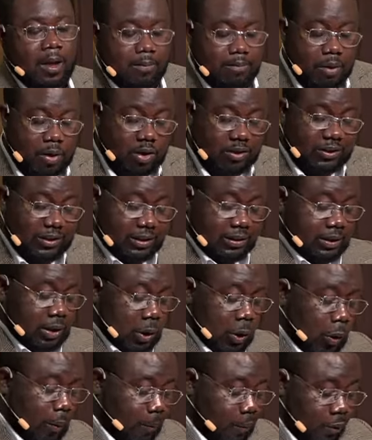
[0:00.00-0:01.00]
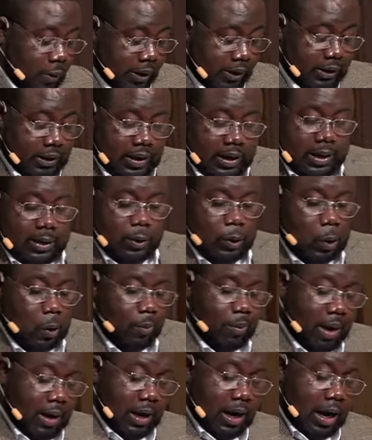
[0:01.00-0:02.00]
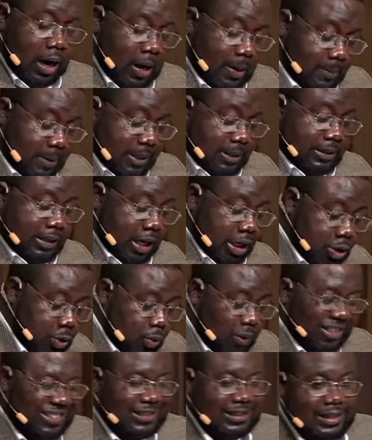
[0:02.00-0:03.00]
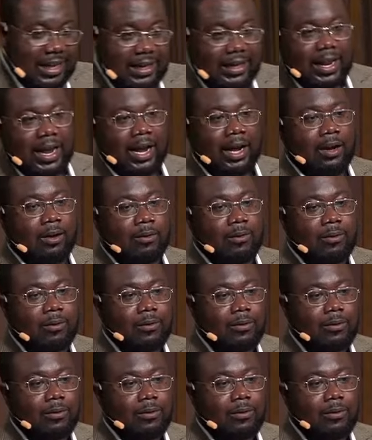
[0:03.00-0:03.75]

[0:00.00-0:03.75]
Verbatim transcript: Because this is the whole point. No matter how many times we sit down,